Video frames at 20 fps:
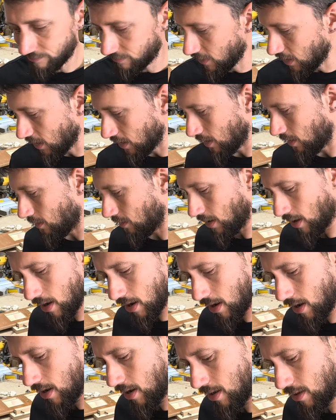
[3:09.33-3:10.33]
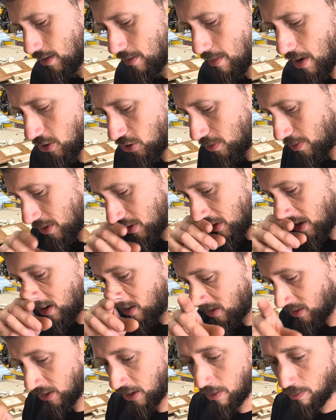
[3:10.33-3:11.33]
the measurements
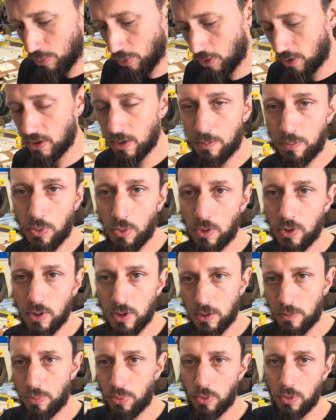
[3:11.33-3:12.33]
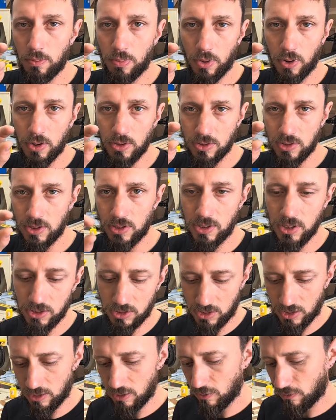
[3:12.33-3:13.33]
aren't really important. The important part is the
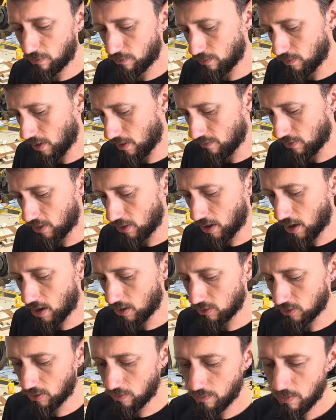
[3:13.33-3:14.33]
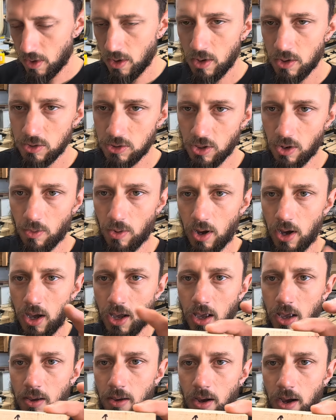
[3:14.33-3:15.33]
distance of the nozzle. So
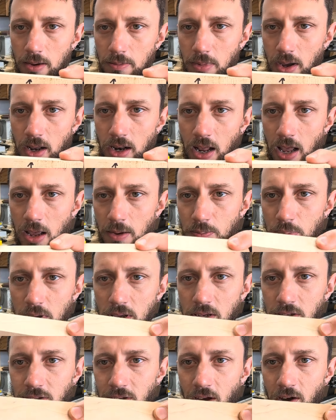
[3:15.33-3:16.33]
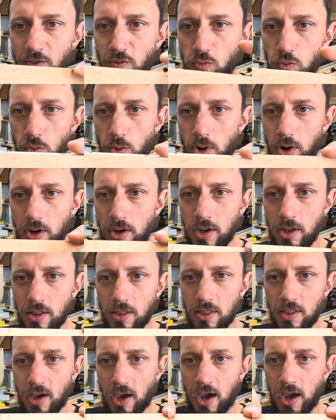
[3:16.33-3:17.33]
I made a piece of wood
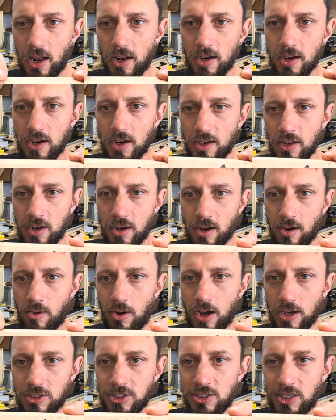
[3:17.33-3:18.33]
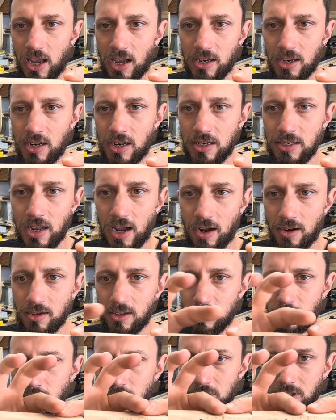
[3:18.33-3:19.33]
that, I sanded it down.
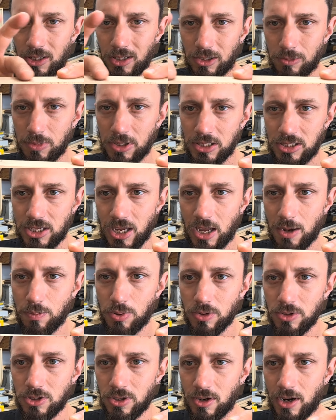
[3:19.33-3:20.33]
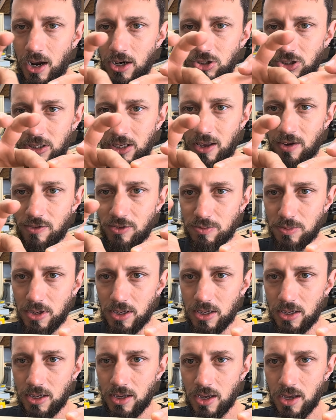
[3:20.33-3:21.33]
This one's a little bit tapered, so it actually gives
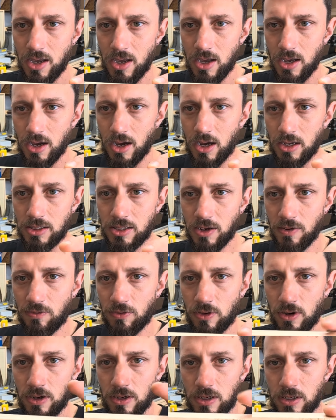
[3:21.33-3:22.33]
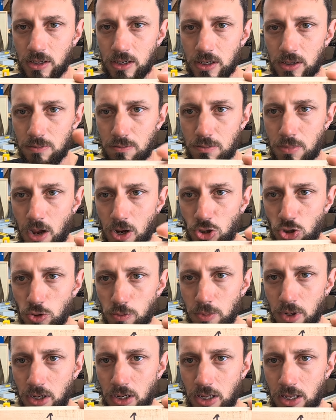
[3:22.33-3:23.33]
me a different
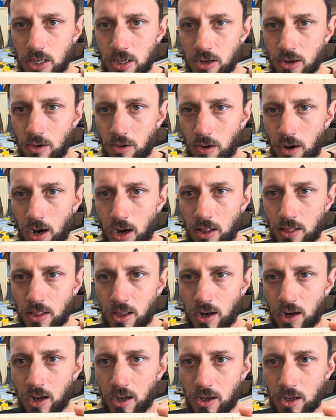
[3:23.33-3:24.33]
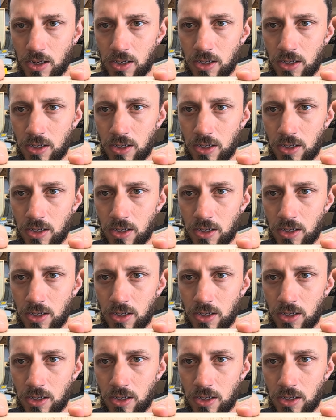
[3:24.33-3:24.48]
measurement here, and then I